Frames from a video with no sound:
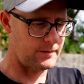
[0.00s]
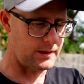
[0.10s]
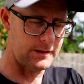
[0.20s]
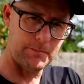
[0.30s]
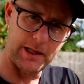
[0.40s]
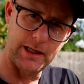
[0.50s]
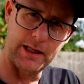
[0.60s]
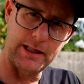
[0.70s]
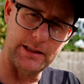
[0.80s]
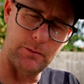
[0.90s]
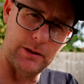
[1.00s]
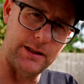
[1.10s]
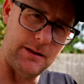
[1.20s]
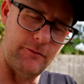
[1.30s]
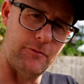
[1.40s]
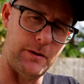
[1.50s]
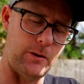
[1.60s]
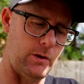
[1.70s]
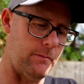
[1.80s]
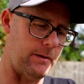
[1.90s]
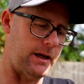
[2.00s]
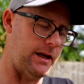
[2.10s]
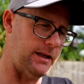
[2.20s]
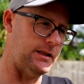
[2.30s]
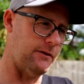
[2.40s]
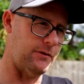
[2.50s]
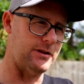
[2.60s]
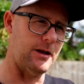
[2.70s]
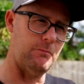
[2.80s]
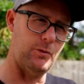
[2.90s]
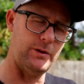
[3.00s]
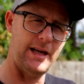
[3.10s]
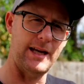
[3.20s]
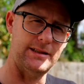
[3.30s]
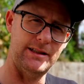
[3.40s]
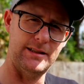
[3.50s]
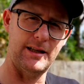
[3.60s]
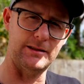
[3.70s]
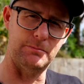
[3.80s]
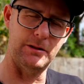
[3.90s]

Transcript: Does it make it easier? Well, it didn't for me. Will it make it easier for some? Well, yes, it does.